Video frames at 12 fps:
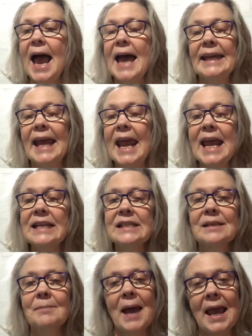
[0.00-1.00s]
and
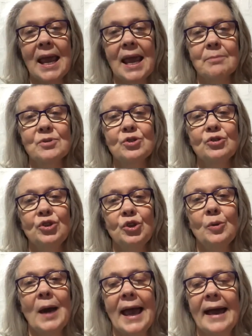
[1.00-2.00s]
handsome hamster
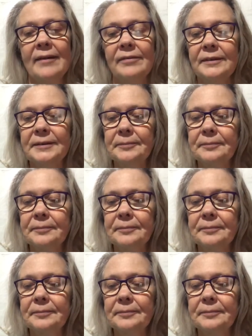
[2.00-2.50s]
you have.